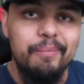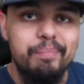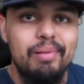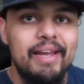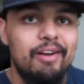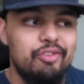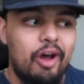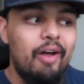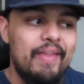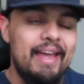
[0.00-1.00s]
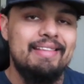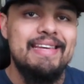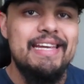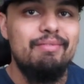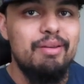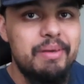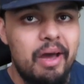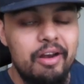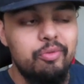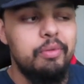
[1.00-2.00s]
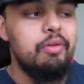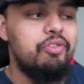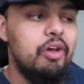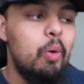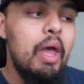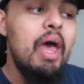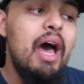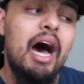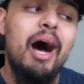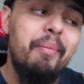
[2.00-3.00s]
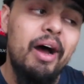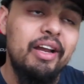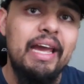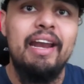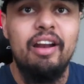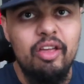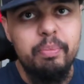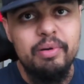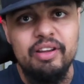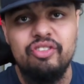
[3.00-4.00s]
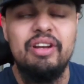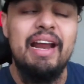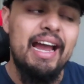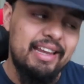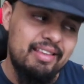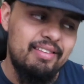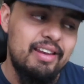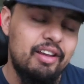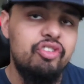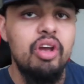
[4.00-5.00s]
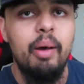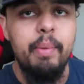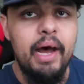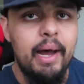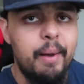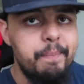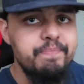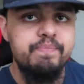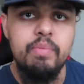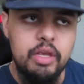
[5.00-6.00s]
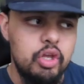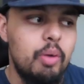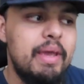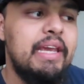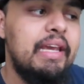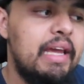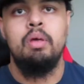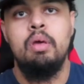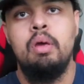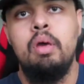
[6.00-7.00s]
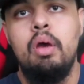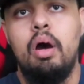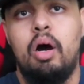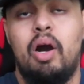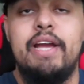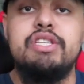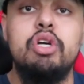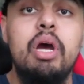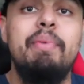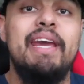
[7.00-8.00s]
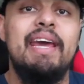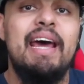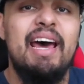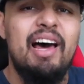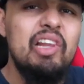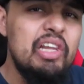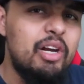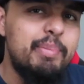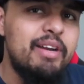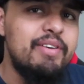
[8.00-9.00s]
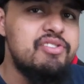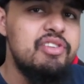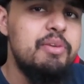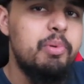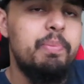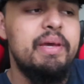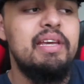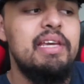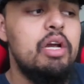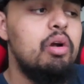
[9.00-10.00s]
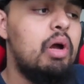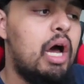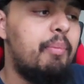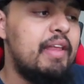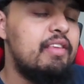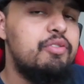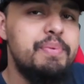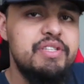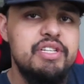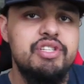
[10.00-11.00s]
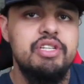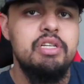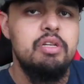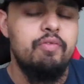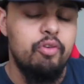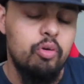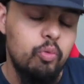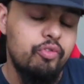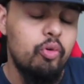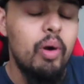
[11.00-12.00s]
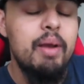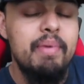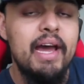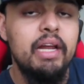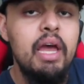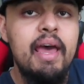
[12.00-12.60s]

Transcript: players on that team, to be honest with you. So again, another prediction, I could see Nick Chubb, making it. All right, so coming in at a little bit of a sleeper pick here at this position for running back,